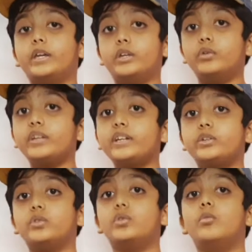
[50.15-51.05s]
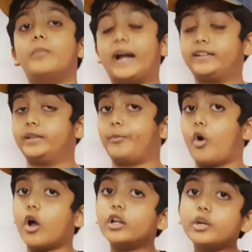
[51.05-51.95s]
you need to max up
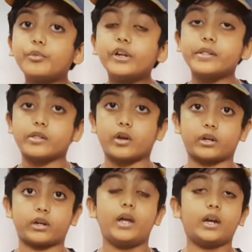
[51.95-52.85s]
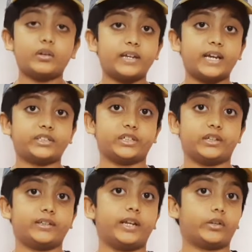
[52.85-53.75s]
all your prehistoric
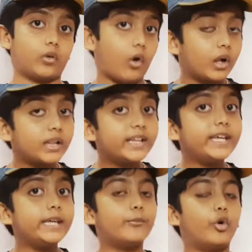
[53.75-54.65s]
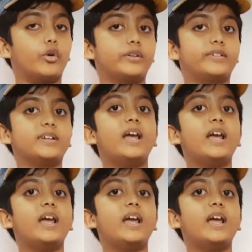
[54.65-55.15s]
creatures, get all the emotes